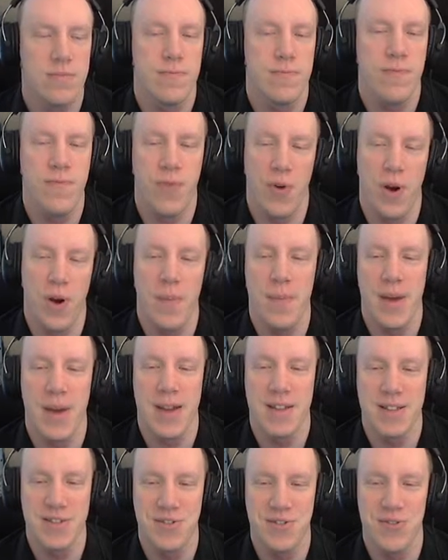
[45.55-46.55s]
for a
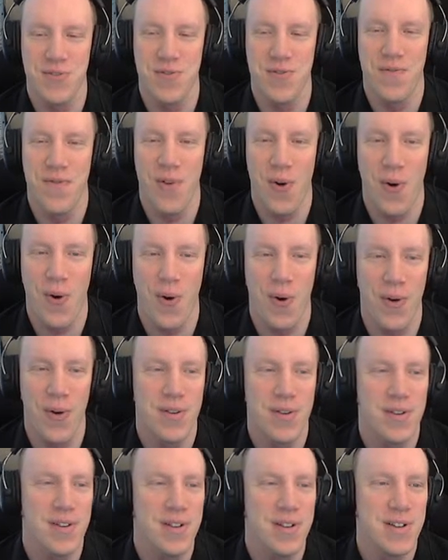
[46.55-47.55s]
magnitude 4.
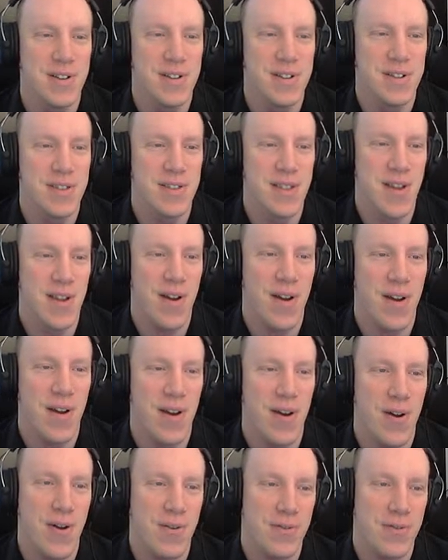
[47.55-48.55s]

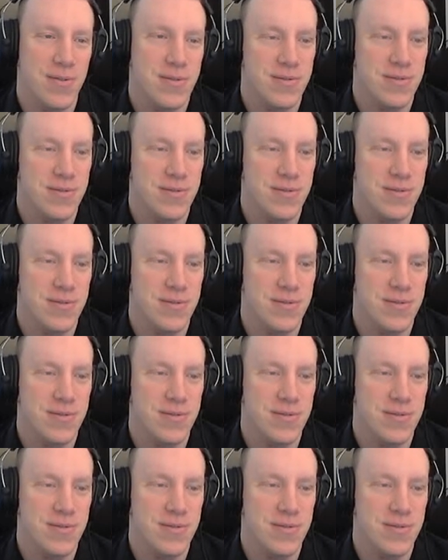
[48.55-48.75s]
No.